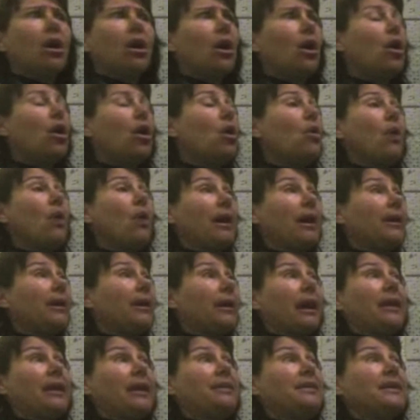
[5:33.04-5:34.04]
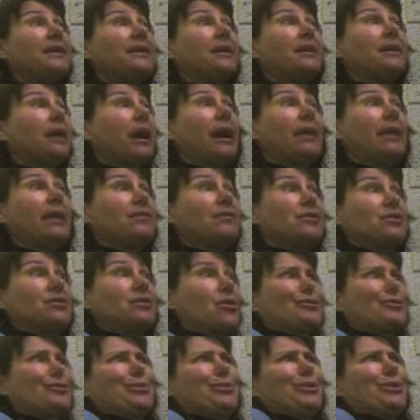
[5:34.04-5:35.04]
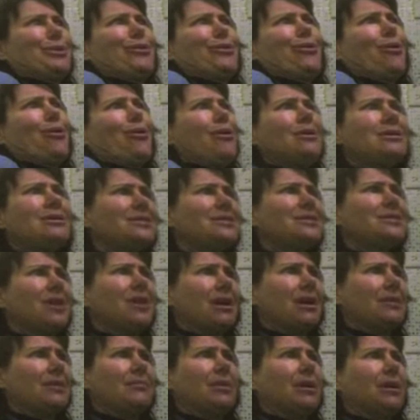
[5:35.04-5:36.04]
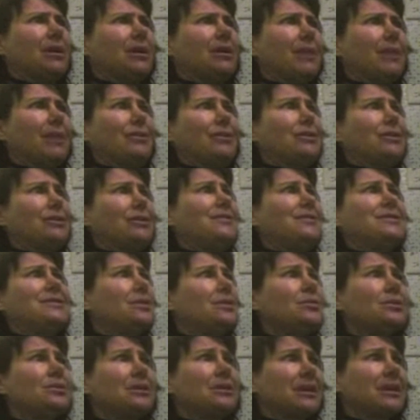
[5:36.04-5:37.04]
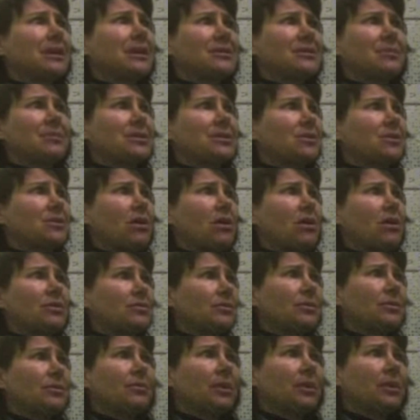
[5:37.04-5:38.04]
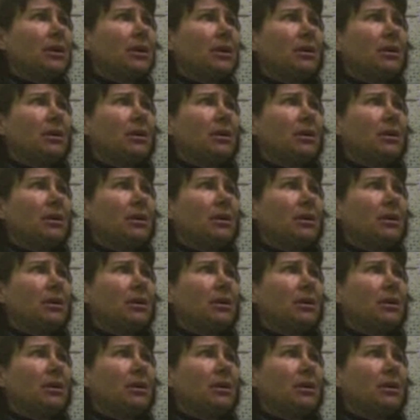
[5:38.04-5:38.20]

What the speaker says: Oh, I think I haven't talked to him in a long time. I couldn't even tell you when the last time I talked to him.